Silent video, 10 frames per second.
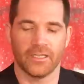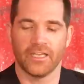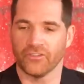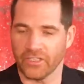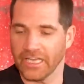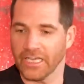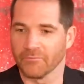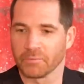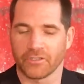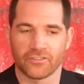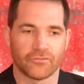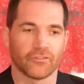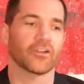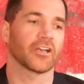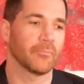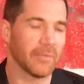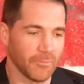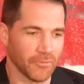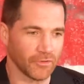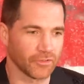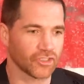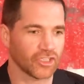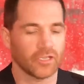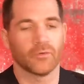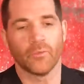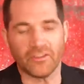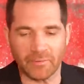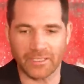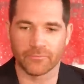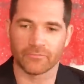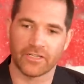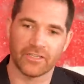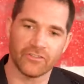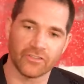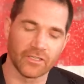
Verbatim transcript: he is the king of progressive rock, and I met him through the show, and we've become friends.